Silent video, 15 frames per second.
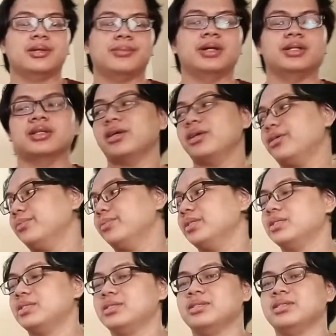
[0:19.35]
but I hope
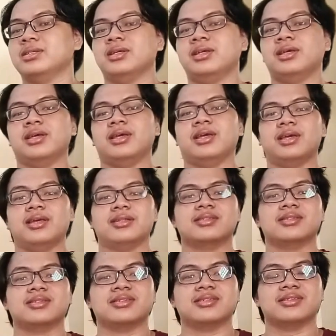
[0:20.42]

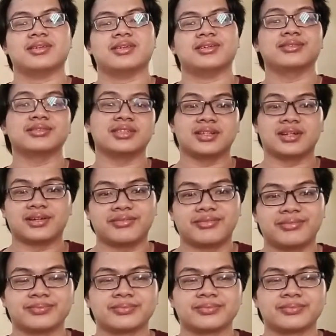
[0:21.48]
it's good enough.